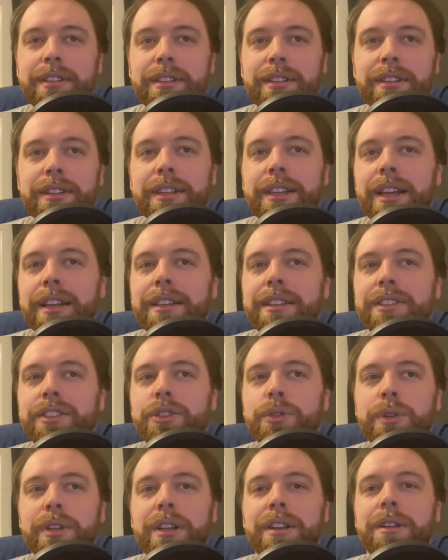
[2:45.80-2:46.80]
get into
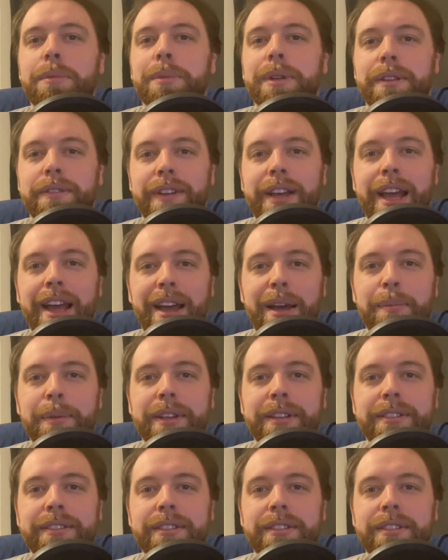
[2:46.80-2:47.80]
a little bit of a
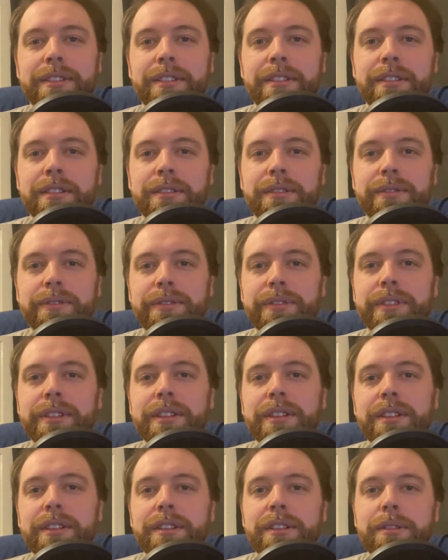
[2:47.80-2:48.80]
habit of
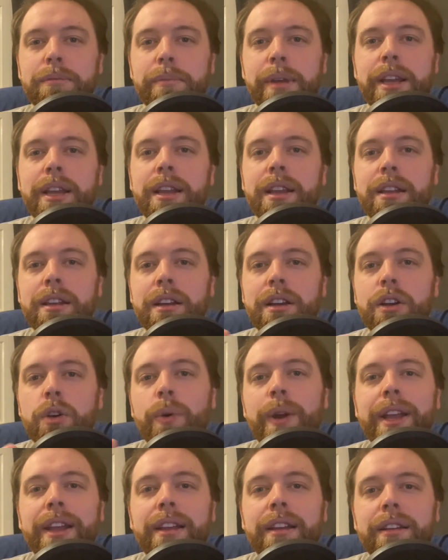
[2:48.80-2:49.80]
making a
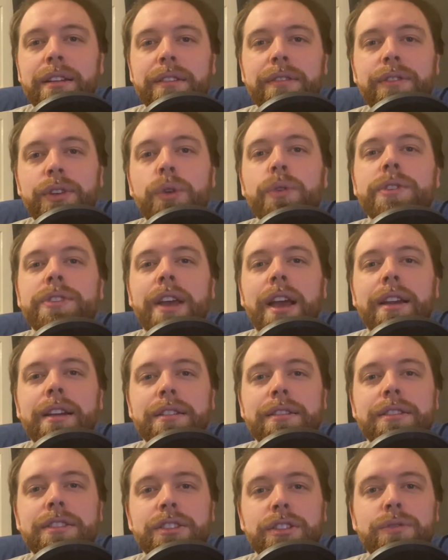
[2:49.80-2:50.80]
quick few
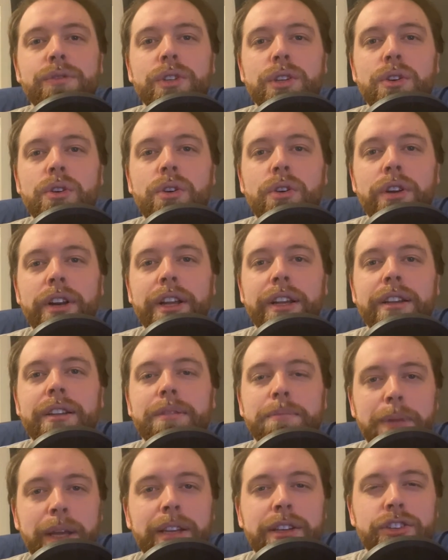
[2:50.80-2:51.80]
seconds of recording,
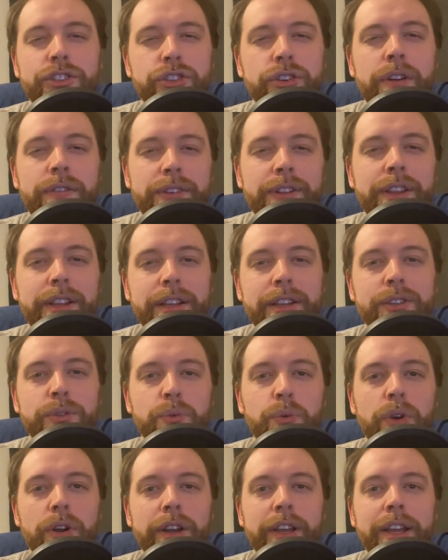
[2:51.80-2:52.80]
making sure everything's
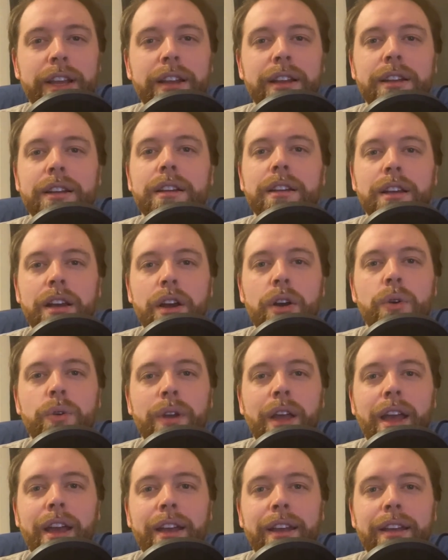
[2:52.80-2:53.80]
working
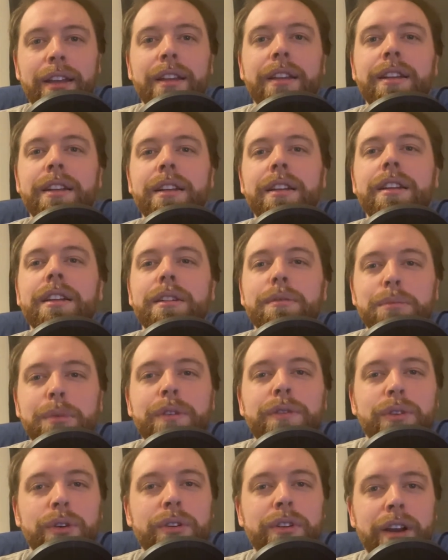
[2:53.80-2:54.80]
okay
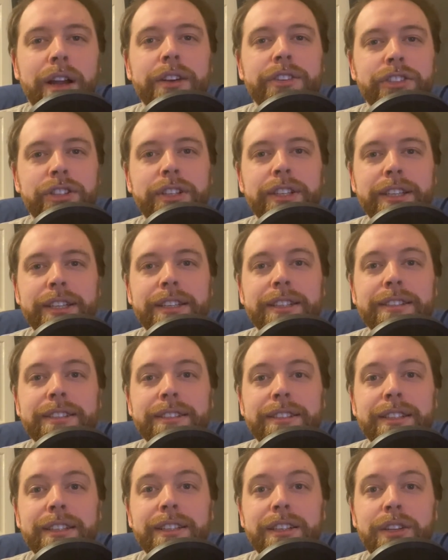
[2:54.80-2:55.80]
before actually
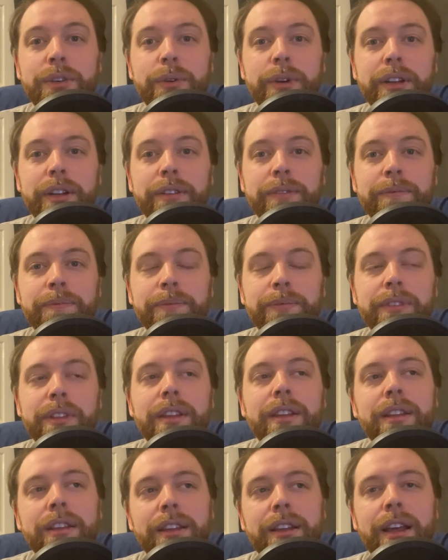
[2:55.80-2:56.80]
continuing.
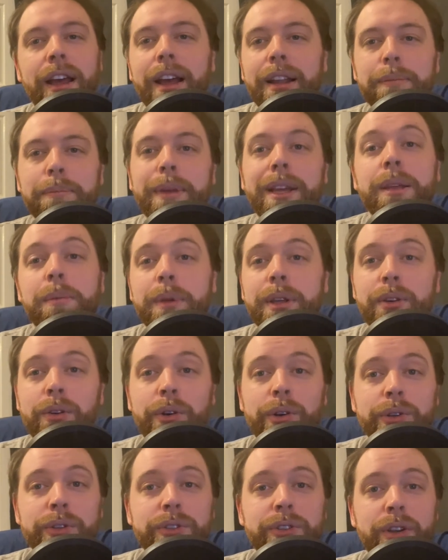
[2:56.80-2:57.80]
And maybe
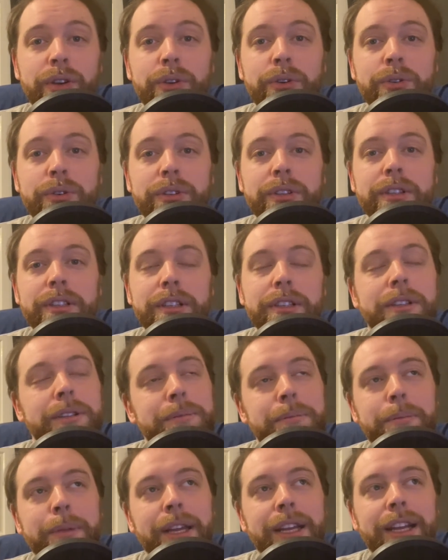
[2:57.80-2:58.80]
also
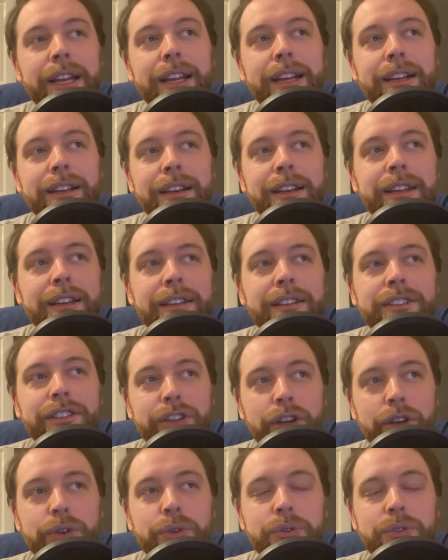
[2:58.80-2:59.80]
making a little
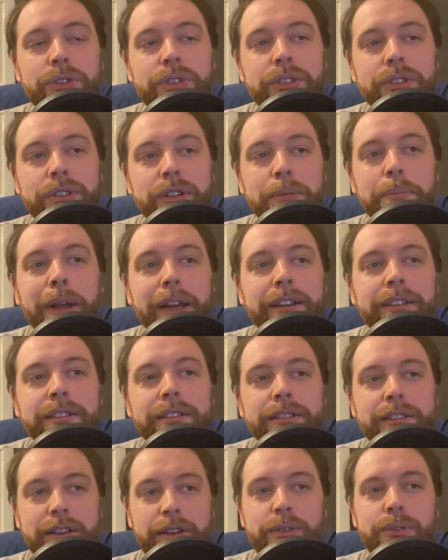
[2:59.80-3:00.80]
note, a mental
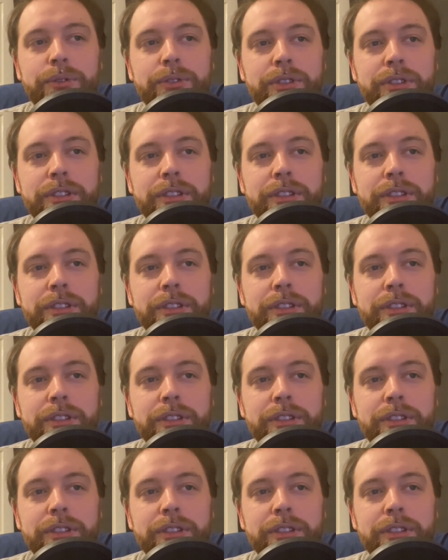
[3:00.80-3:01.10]
note,